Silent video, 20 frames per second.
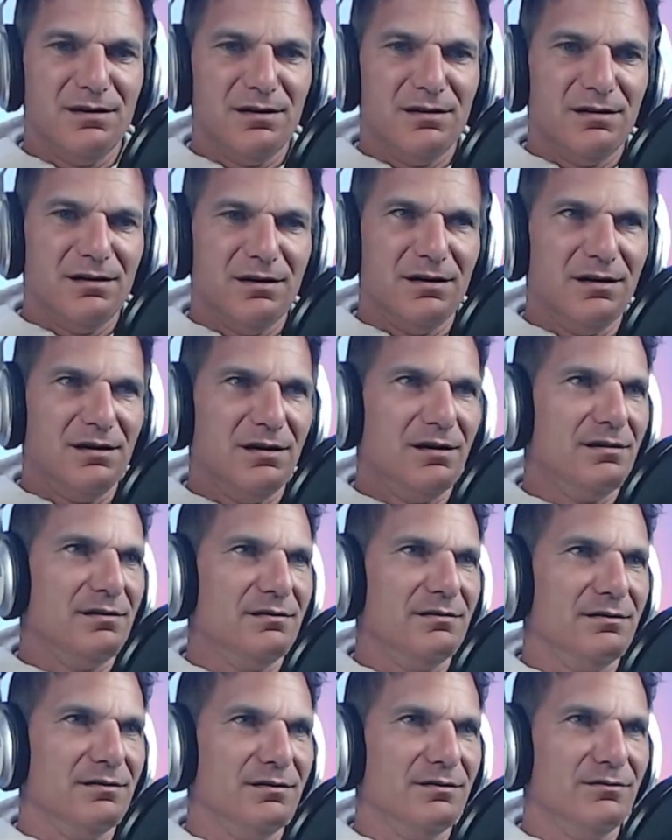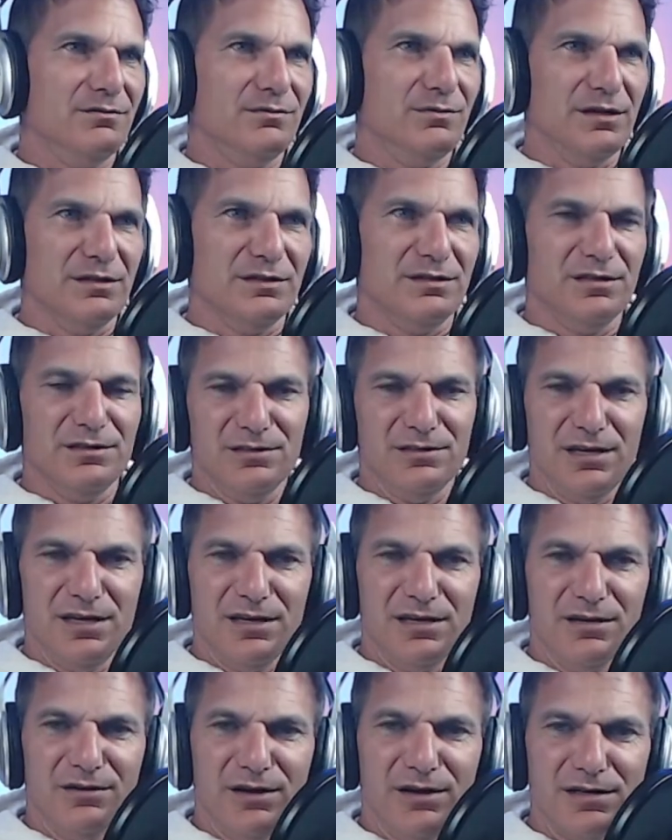What, till you say
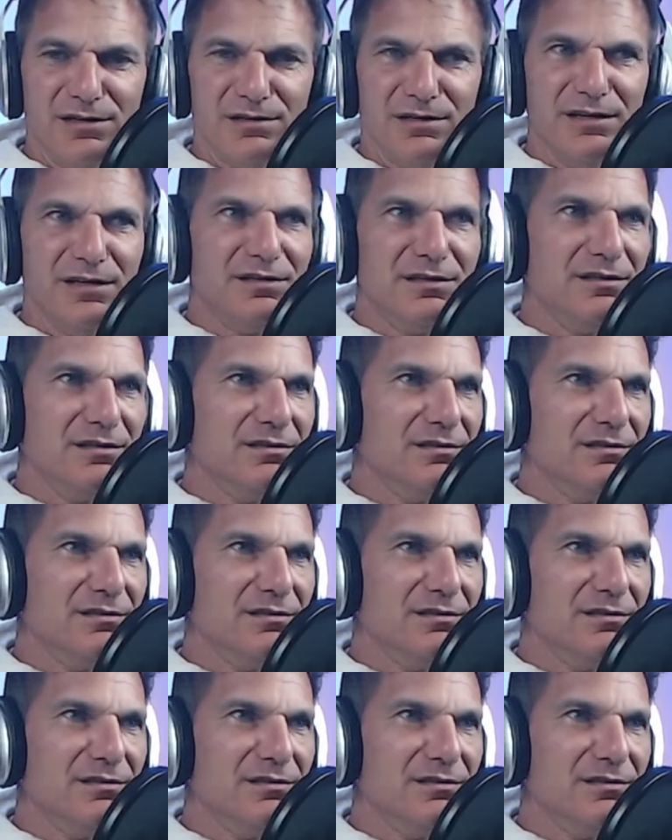congratulations?